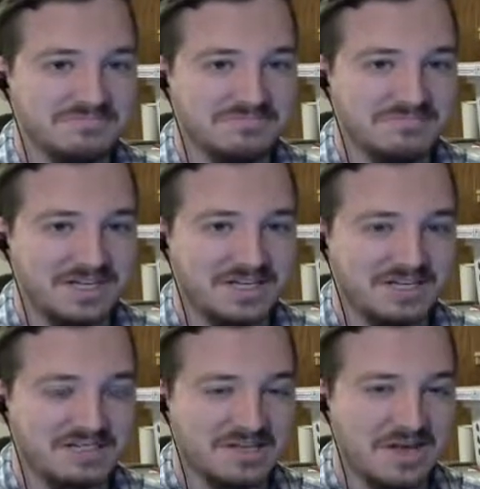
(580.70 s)
I
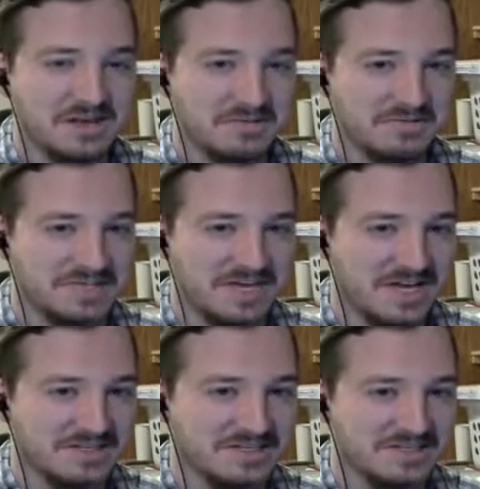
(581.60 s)
saw you,
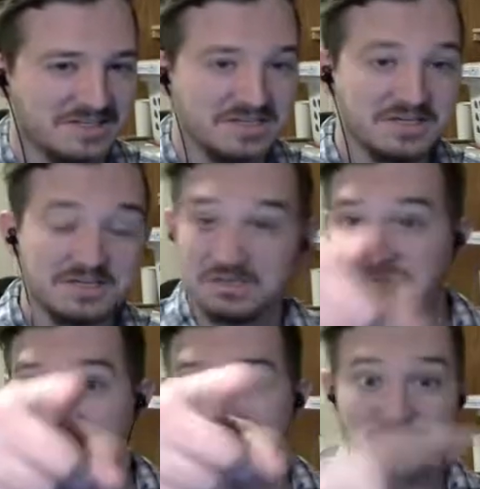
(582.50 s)
Sans. You
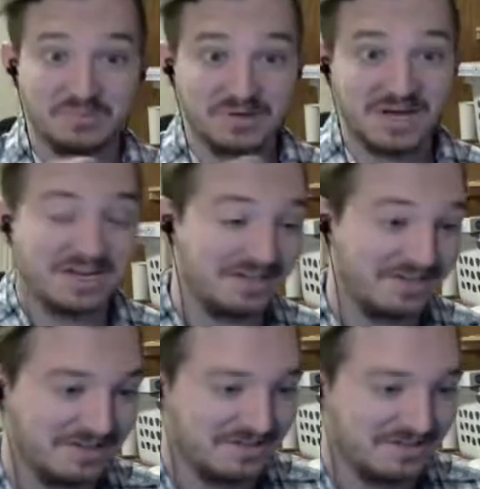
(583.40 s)
didn't, but I did.